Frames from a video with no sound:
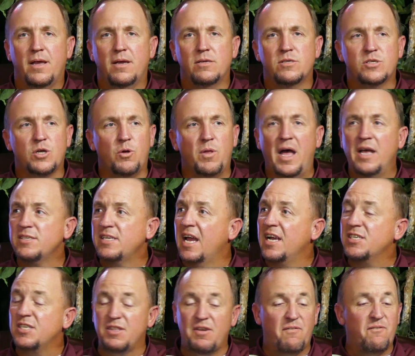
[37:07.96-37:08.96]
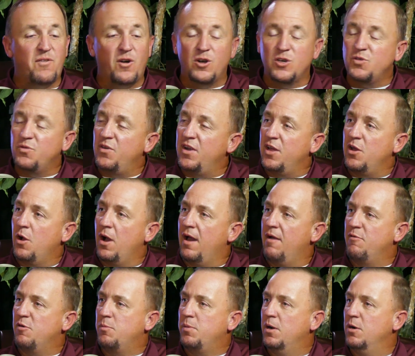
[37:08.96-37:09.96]
So that's actually the first video I
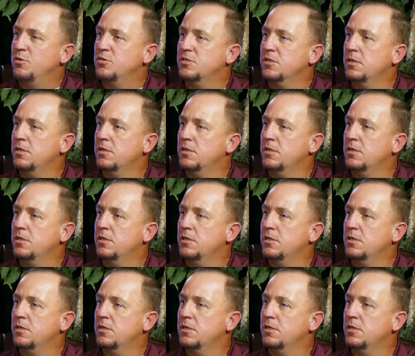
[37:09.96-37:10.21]
ever posted.